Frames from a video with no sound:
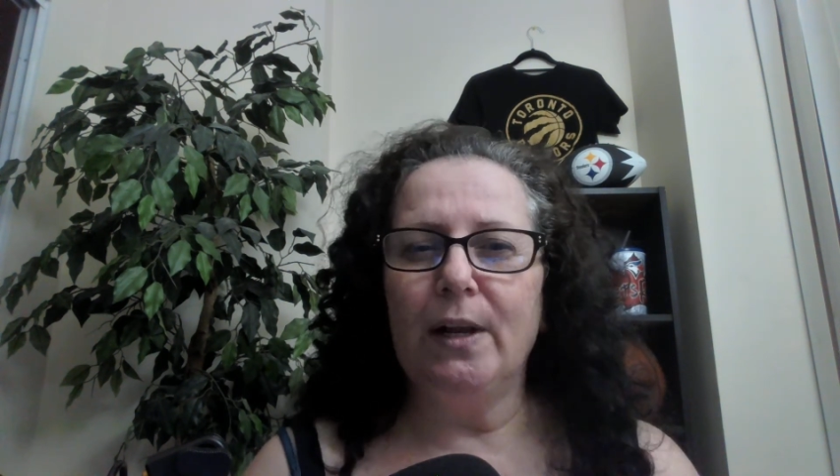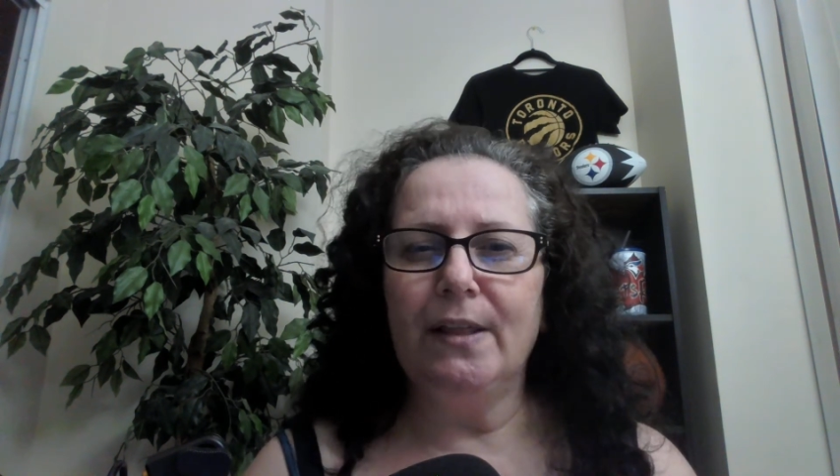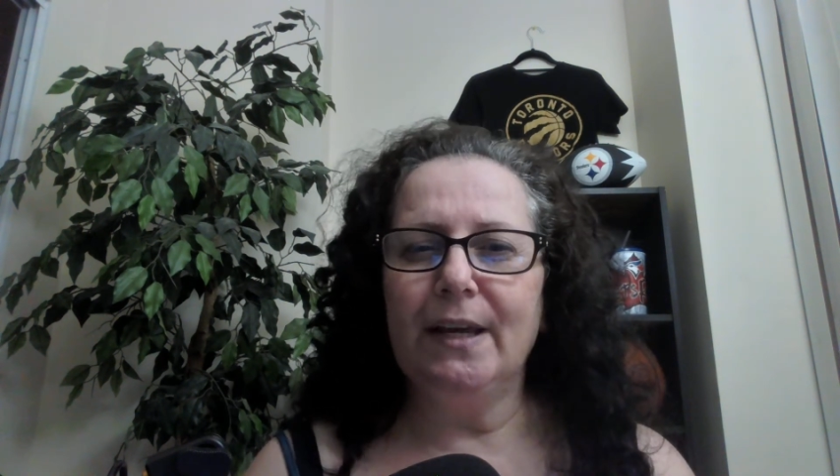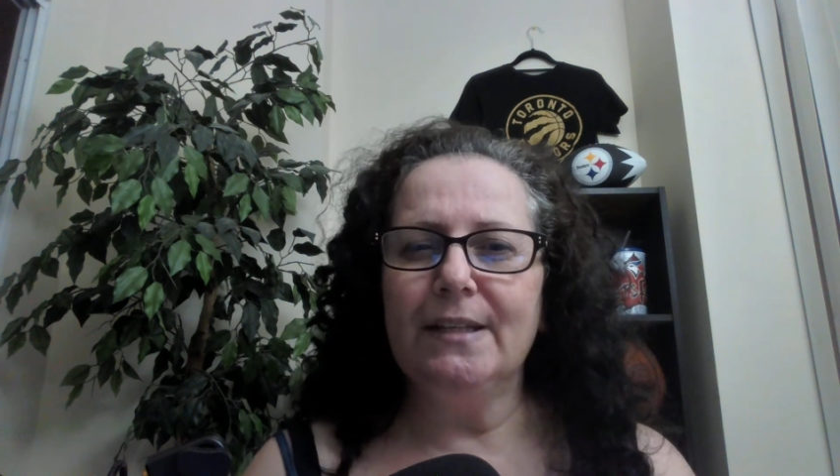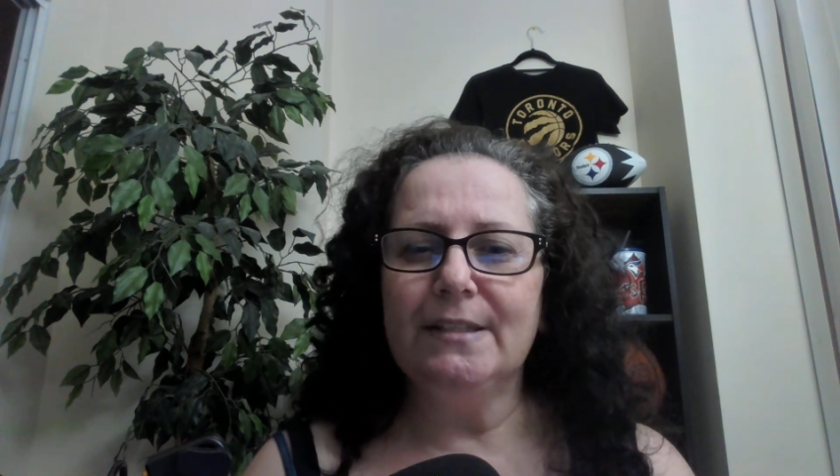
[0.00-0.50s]
of
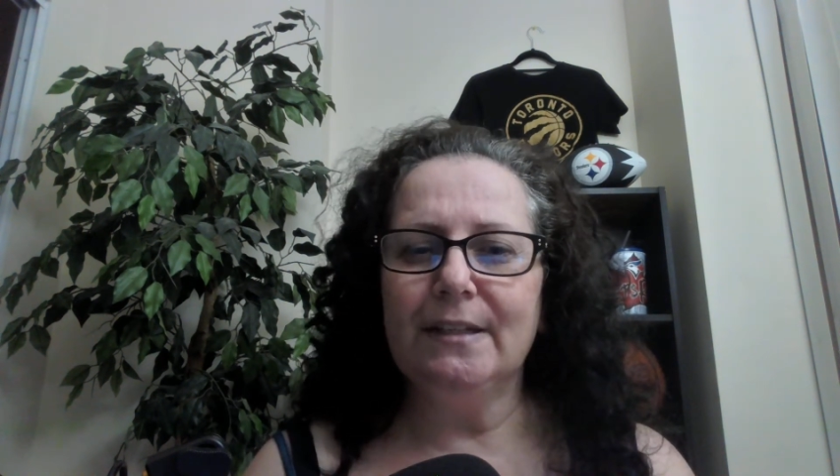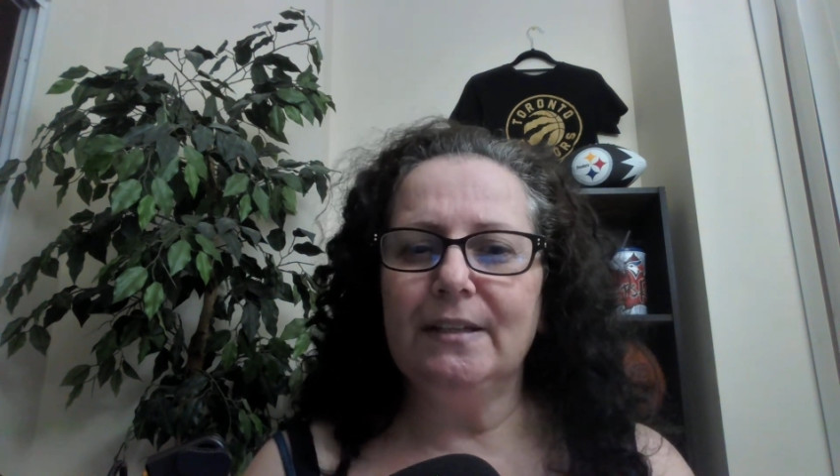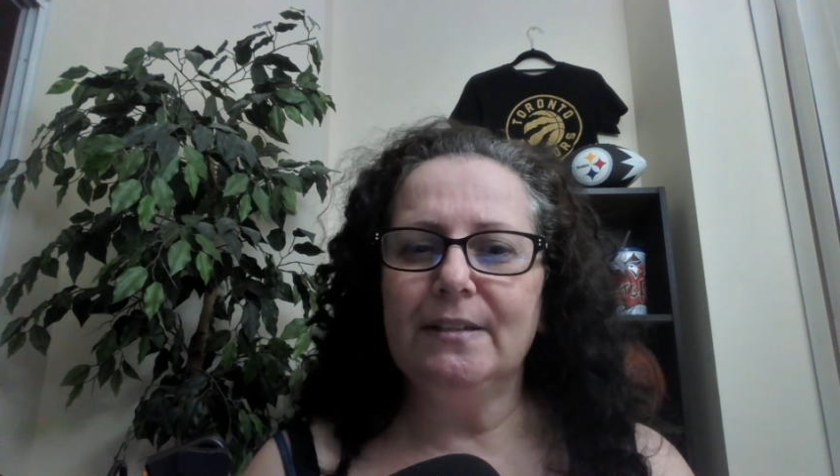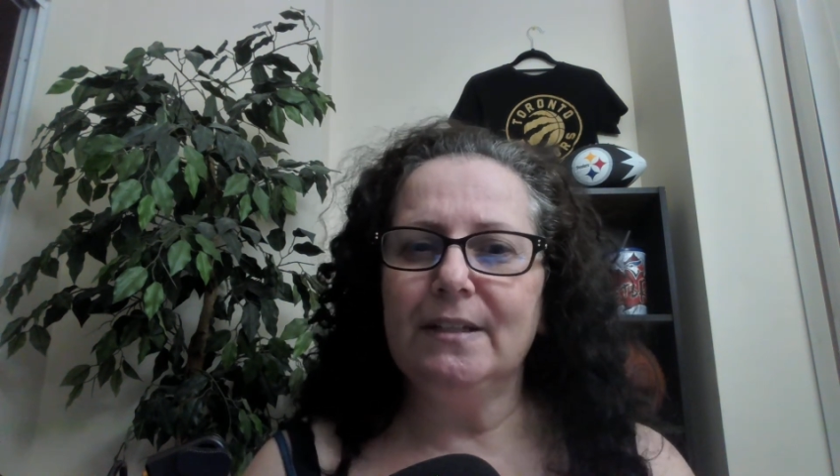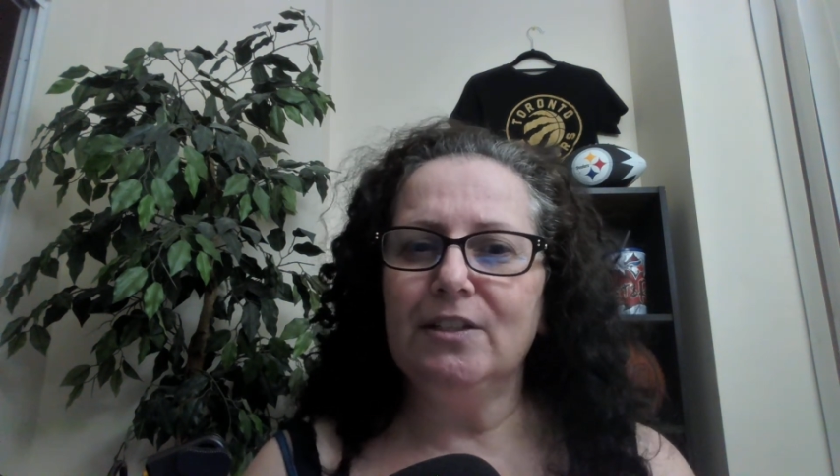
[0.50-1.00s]
the
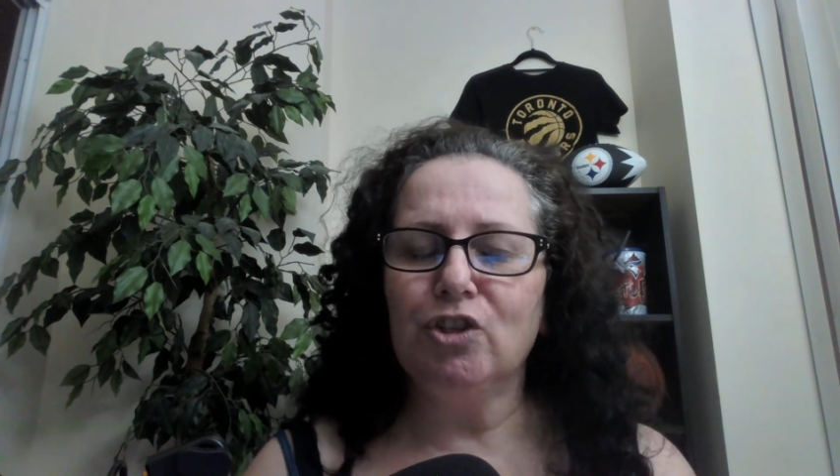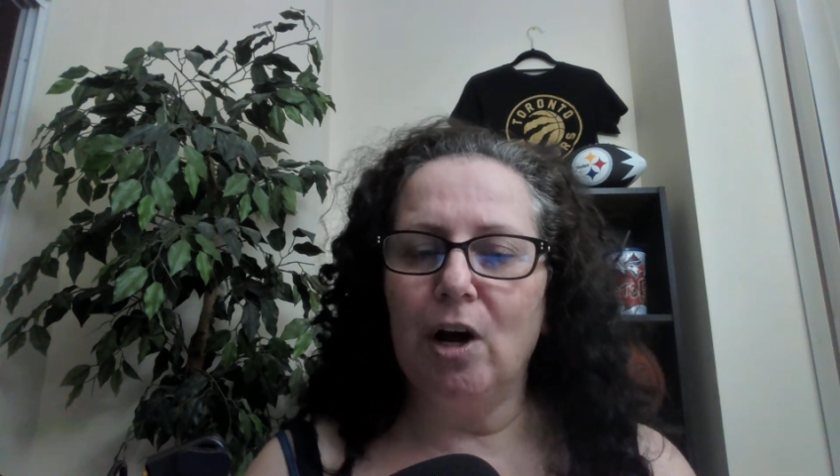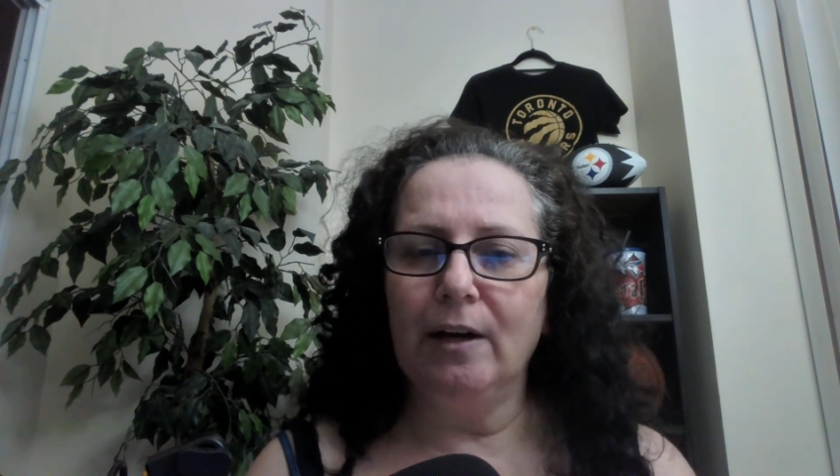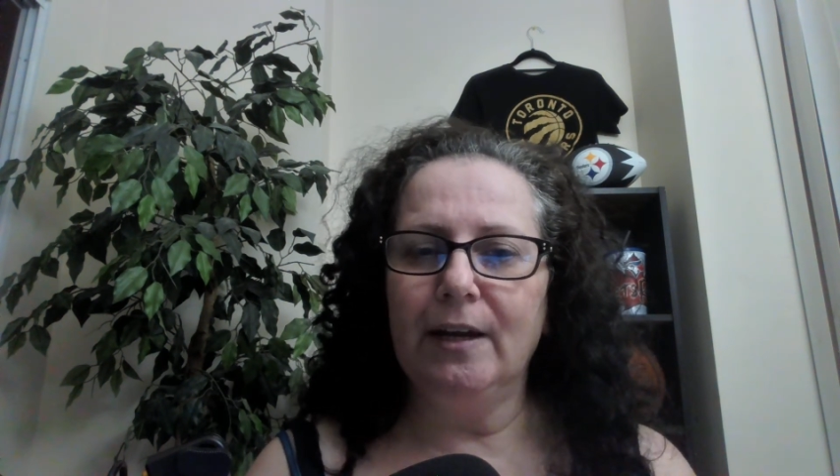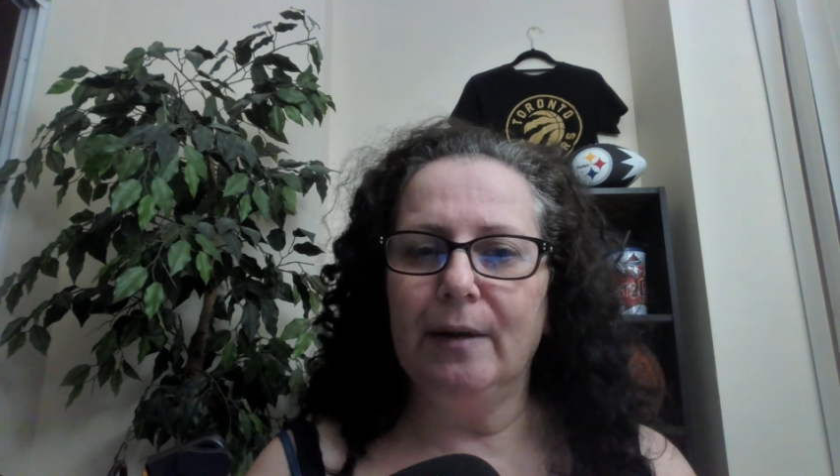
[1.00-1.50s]
incidents he's
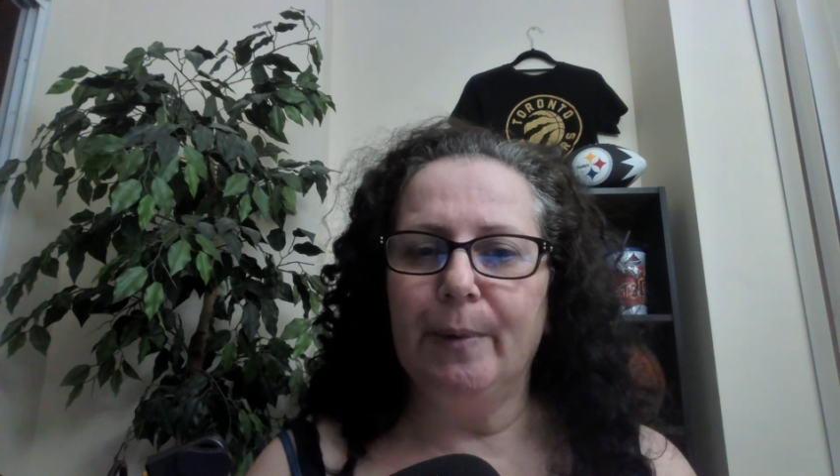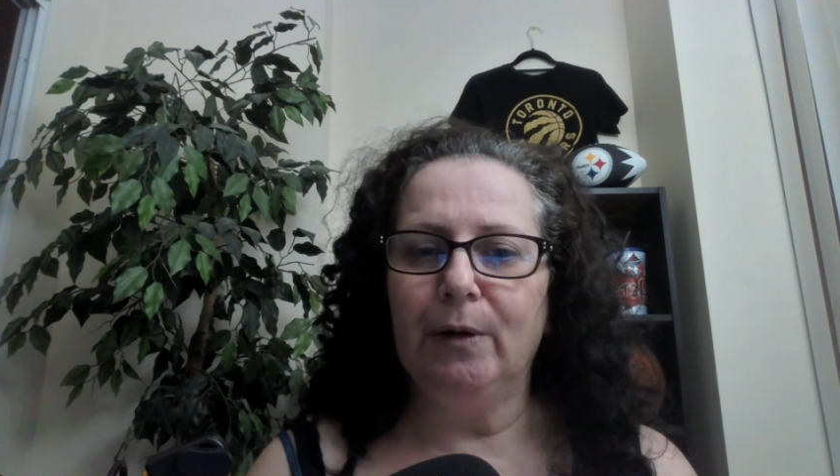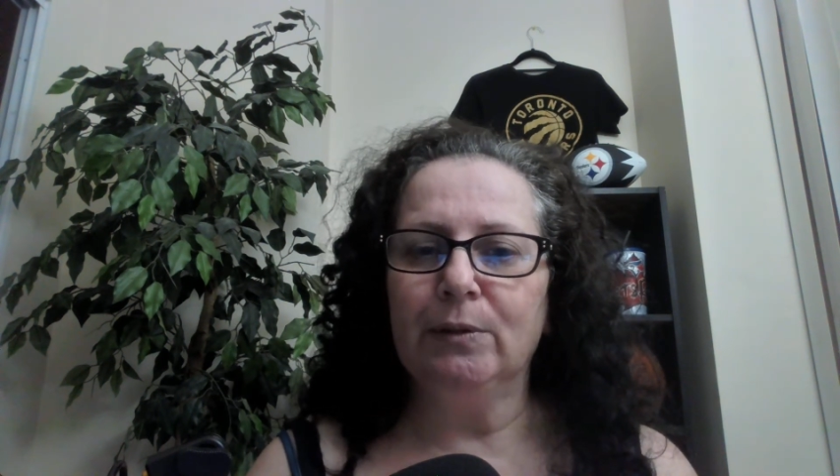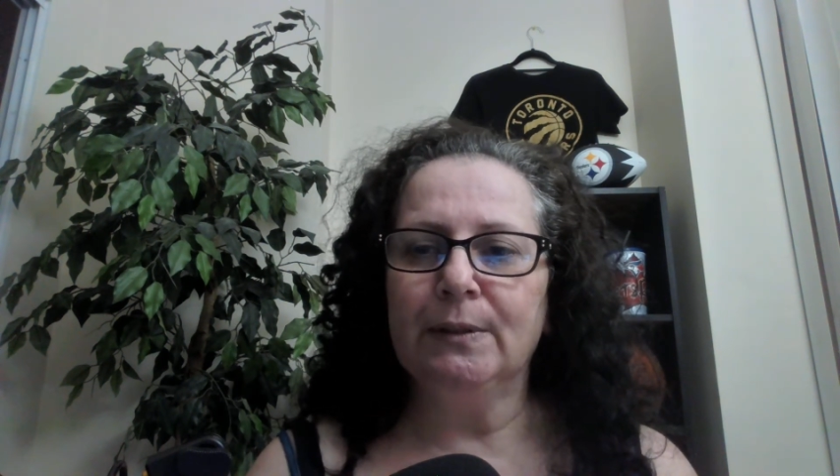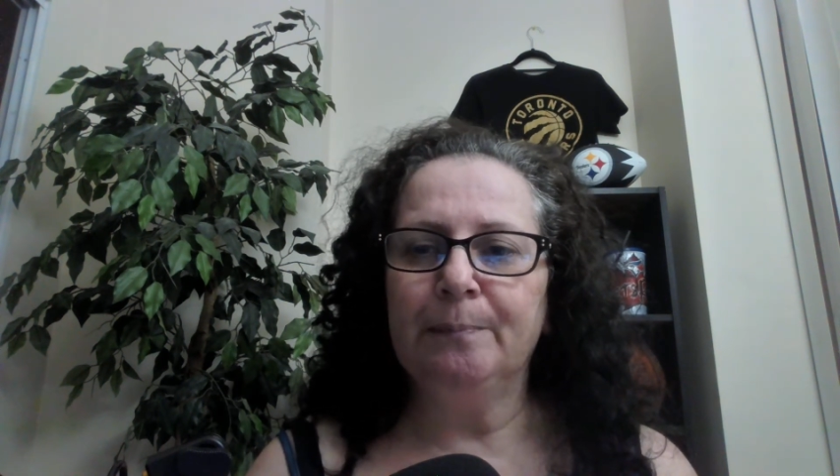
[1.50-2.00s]
talking
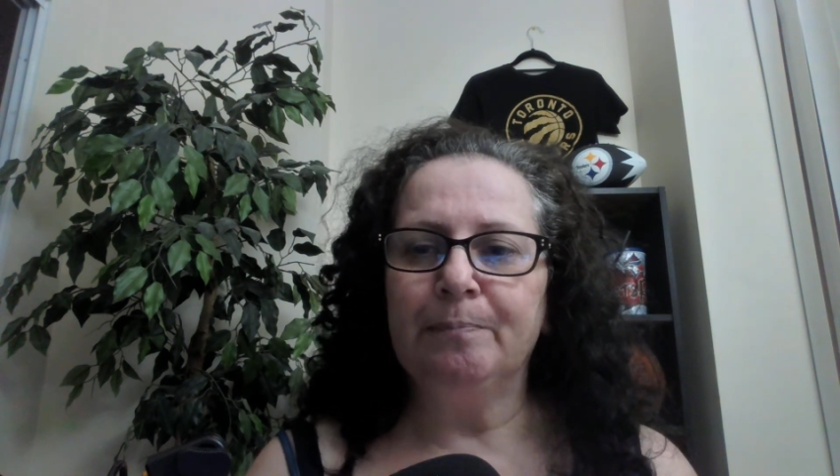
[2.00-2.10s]
about?